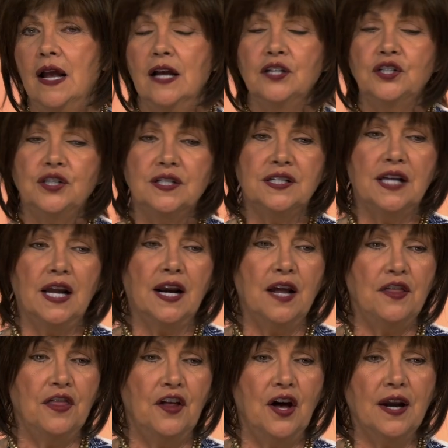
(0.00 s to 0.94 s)
And she said,
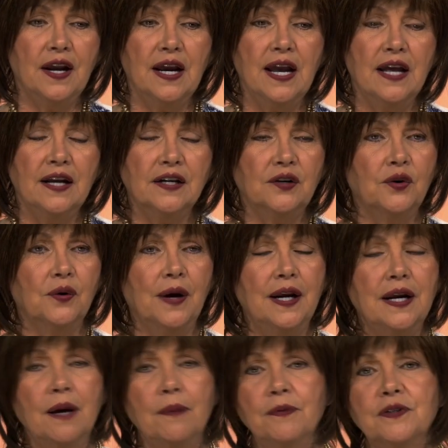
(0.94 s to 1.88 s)
I thought I had a
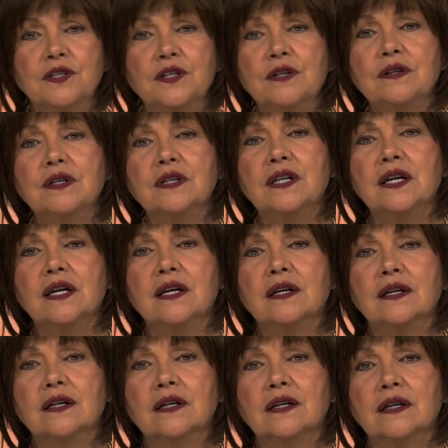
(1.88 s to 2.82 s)
great opportunity
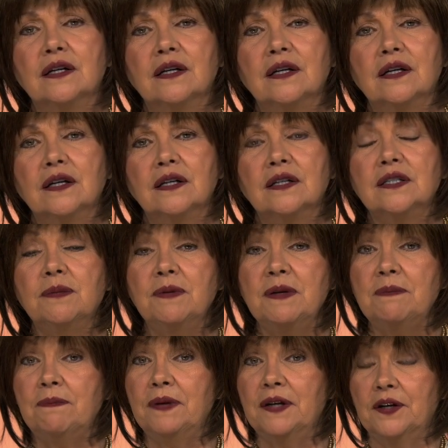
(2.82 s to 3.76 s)
to
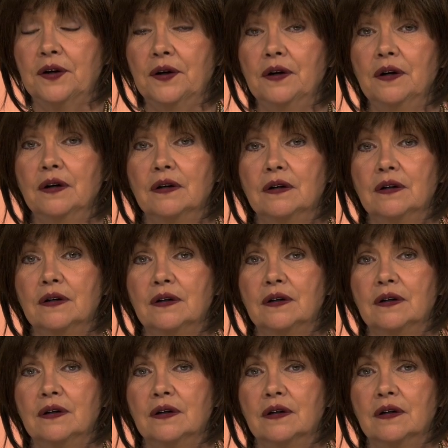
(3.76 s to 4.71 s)
be bitter
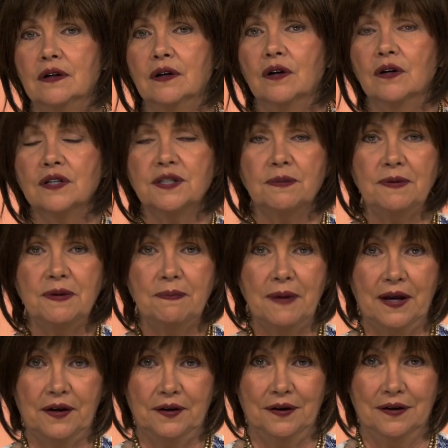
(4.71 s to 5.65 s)
or to be
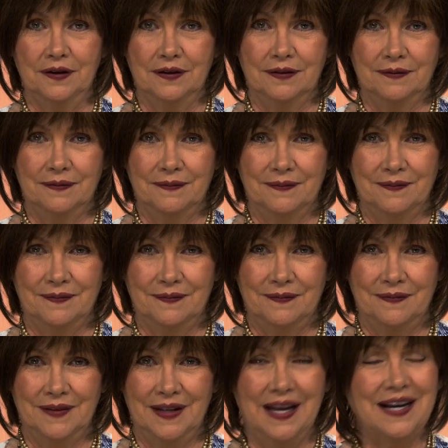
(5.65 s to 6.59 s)
better.
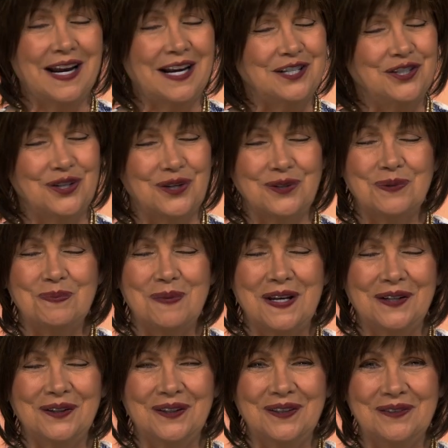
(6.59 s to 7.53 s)
And I chose
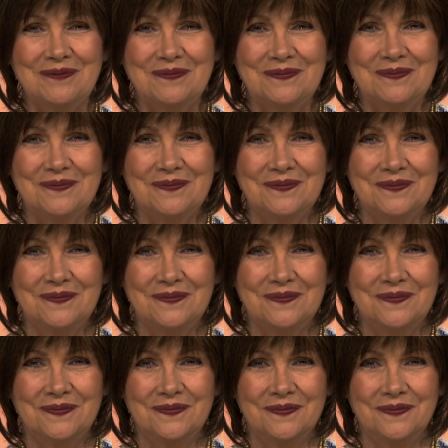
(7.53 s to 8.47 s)
better.
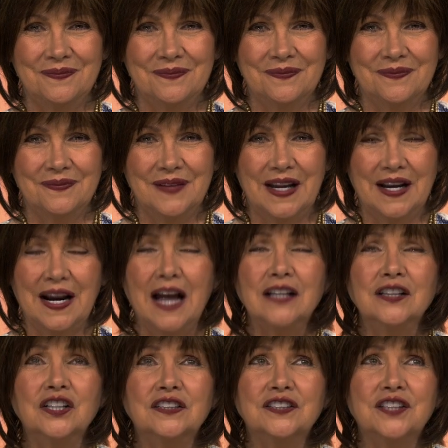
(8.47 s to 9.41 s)
And
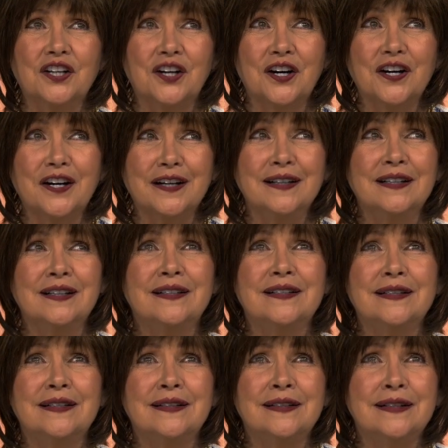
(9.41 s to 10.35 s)
I looked at her
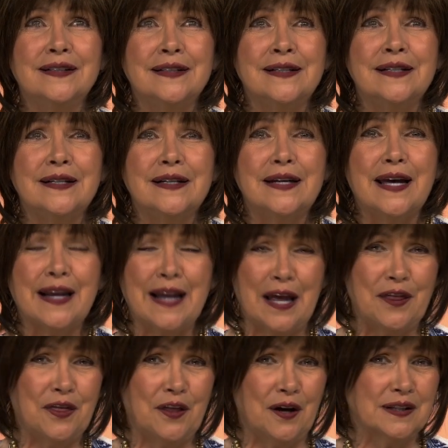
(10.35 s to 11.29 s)
and
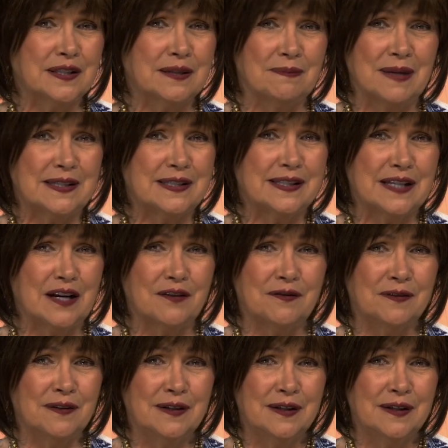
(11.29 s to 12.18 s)
I thought to myself,